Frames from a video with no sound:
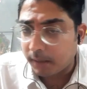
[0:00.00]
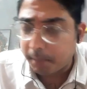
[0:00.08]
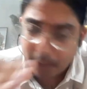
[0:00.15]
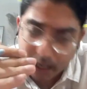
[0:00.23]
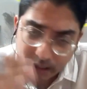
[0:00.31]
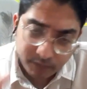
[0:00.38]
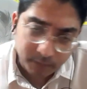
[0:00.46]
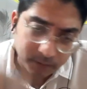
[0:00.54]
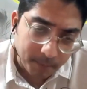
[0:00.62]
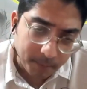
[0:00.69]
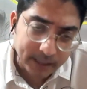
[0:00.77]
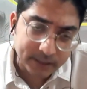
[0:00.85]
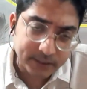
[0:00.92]
Apart from the
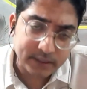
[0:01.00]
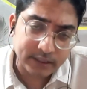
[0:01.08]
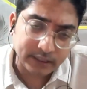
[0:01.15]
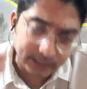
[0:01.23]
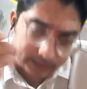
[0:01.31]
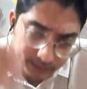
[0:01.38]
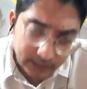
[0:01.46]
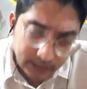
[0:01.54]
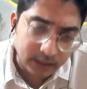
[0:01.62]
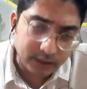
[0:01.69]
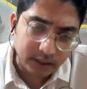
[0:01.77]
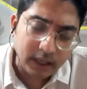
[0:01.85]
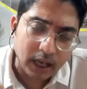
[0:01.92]
magazines,
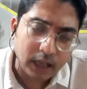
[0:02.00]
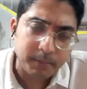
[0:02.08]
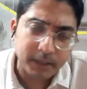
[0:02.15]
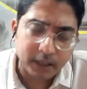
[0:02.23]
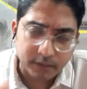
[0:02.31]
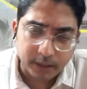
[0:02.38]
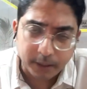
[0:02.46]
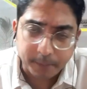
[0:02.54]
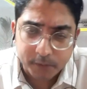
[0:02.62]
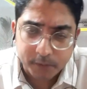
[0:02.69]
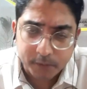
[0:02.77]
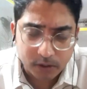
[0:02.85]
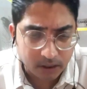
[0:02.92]
detailed thing I'll be covering.
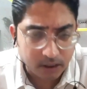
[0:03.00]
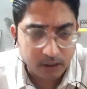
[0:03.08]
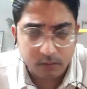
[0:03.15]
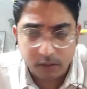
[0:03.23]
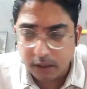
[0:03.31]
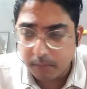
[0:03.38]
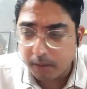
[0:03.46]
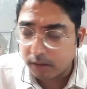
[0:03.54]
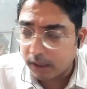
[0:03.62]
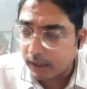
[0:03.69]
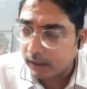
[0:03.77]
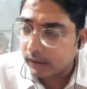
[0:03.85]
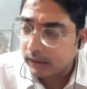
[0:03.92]
So nothing to worry about that.